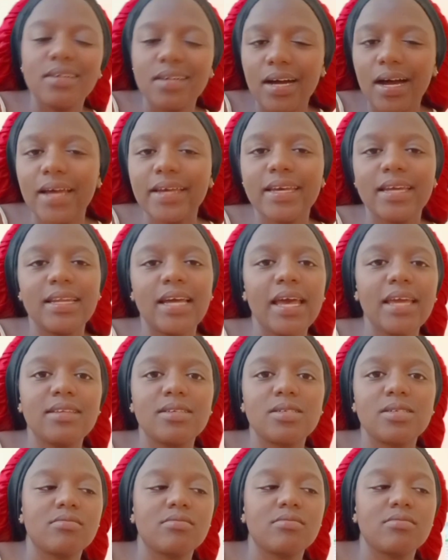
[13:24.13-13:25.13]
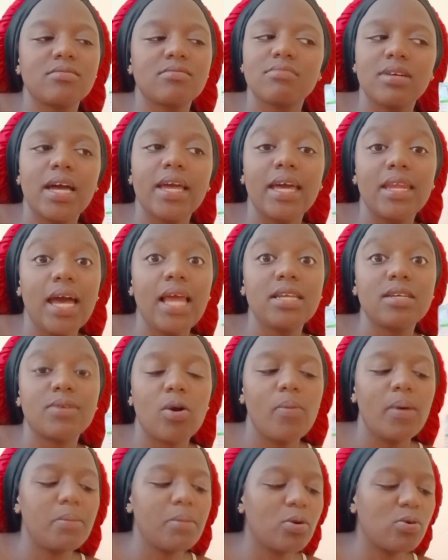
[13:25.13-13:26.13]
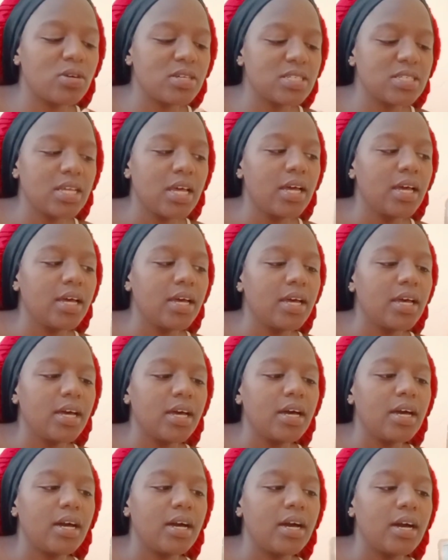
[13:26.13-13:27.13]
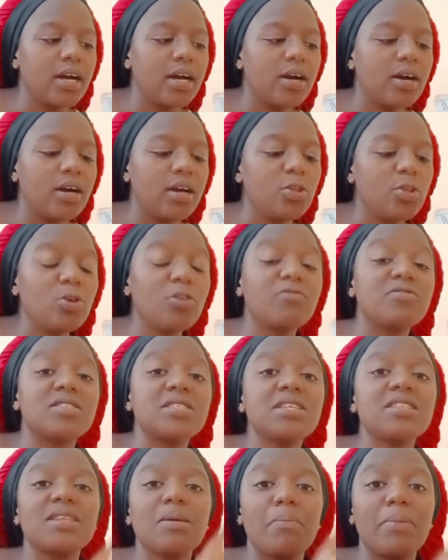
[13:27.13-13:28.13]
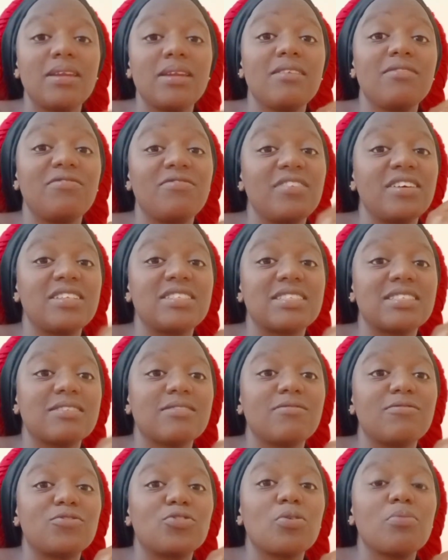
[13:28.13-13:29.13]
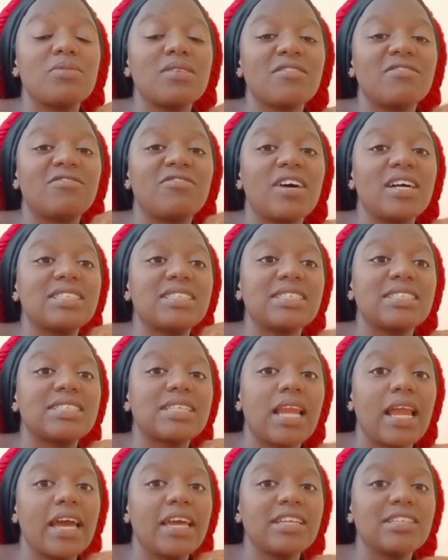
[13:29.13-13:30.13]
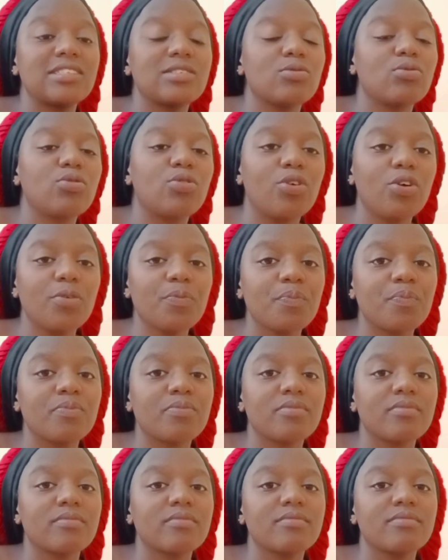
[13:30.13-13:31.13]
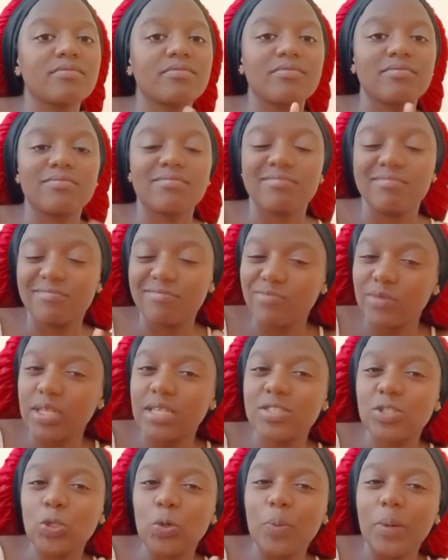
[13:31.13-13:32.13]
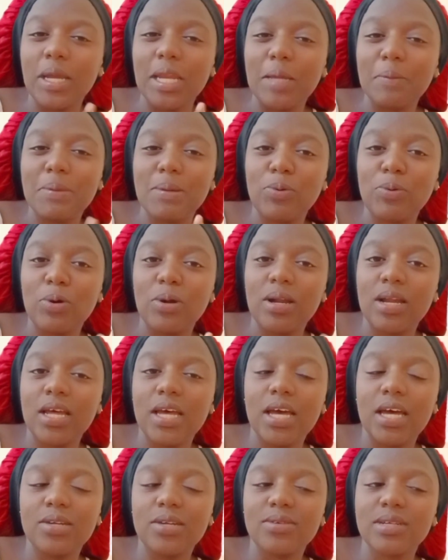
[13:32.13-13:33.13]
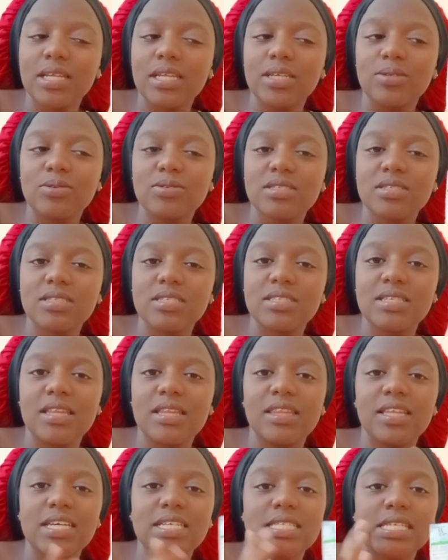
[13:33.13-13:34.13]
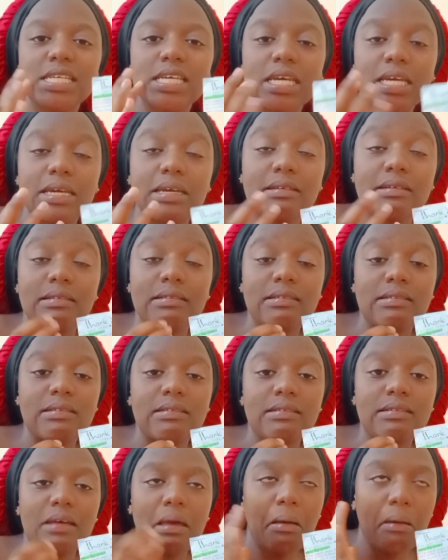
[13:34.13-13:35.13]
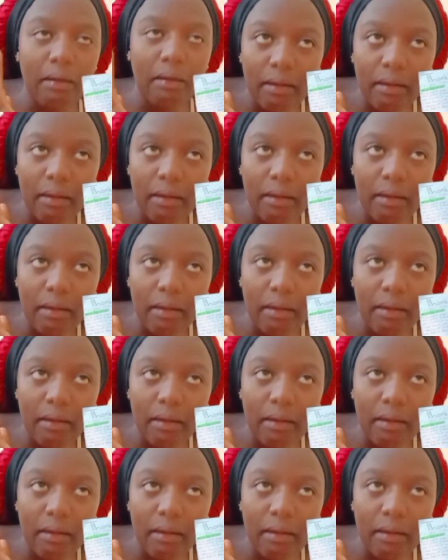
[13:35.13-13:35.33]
I can highly recommend because you've seen the benefits from the first slides. Okay, Somali people really use this in their skin.